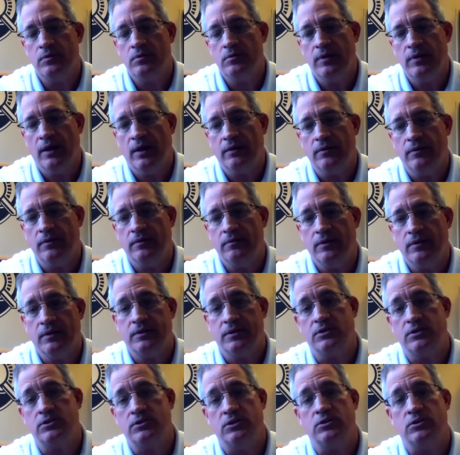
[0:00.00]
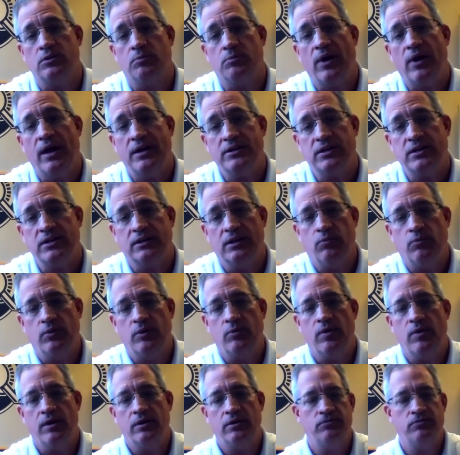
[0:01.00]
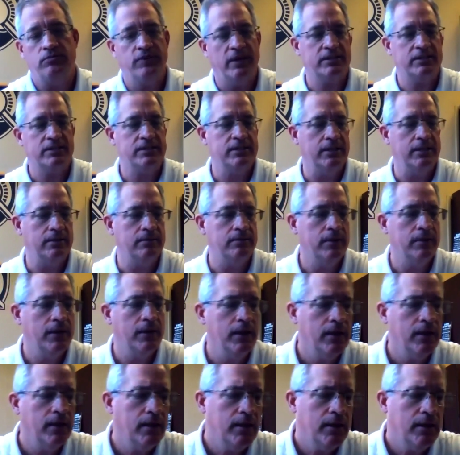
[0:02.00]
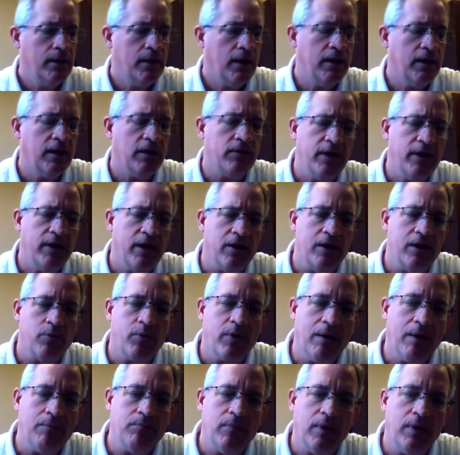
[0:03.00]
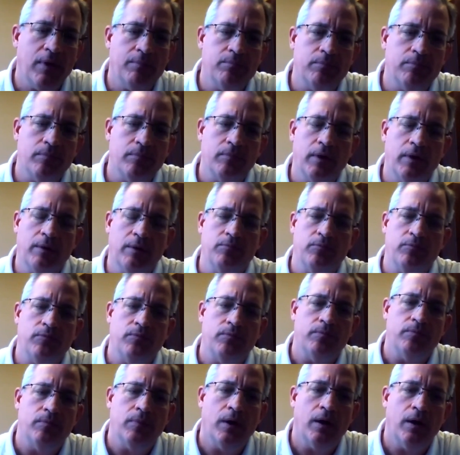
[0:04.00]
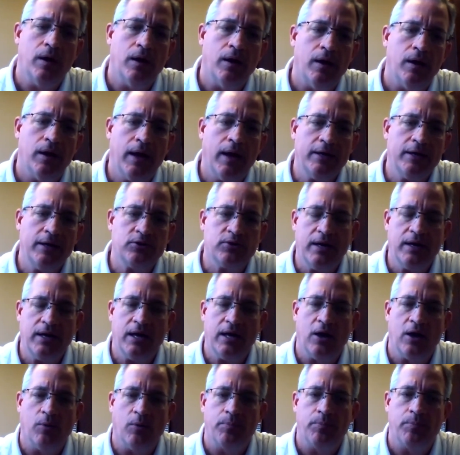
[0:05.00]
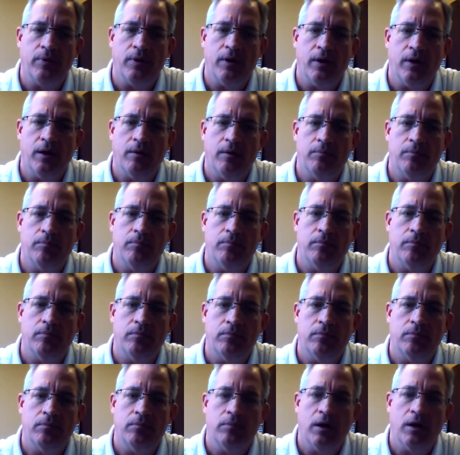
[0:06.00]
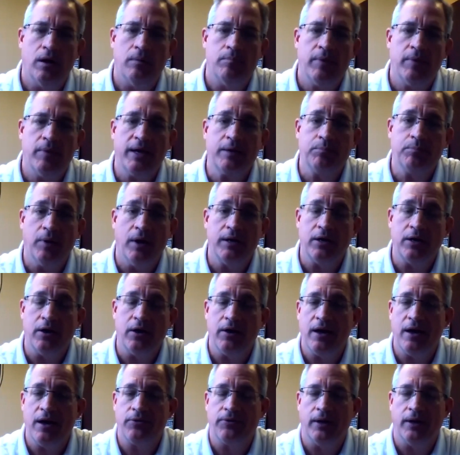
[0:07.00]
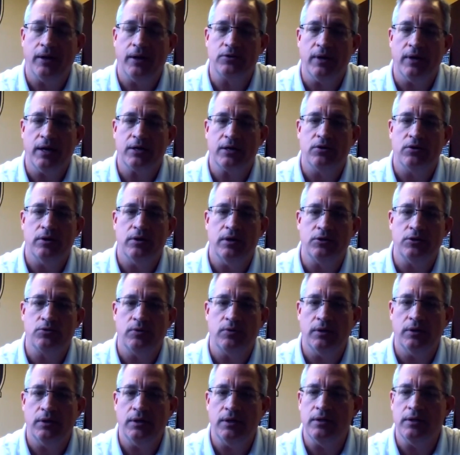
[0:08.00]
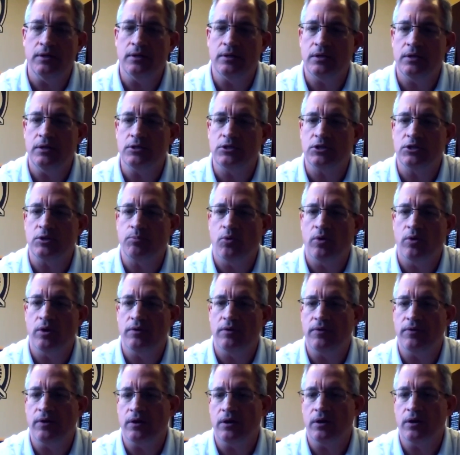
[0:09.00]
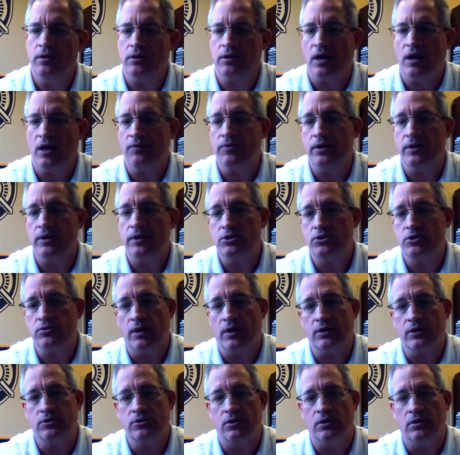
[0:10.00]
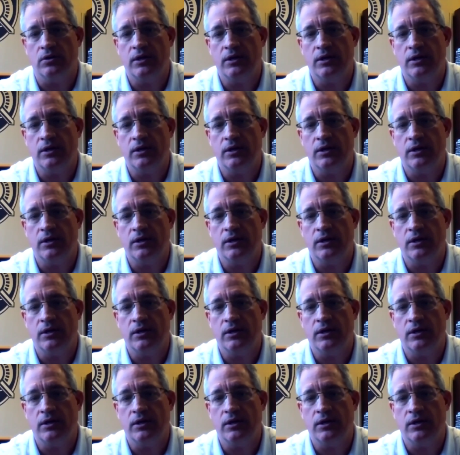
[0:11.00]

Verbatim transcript: that, that, that this is a project that we want to invest in. Another area where I'm I'm, I'm uh, I try to help. Uh, uh, Mike Buddie, our athletic director, is really in, in support of the, the governance structure